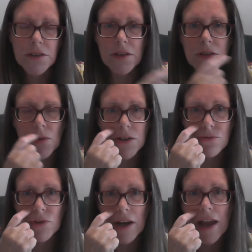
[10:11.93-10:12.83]
So that's why it's
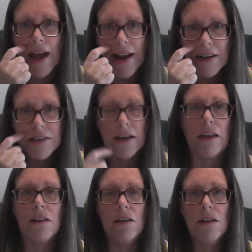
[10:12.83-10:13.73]
reacting,
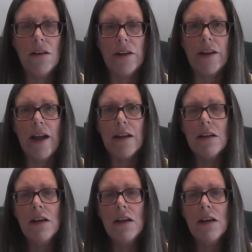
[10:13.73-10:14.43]
okay?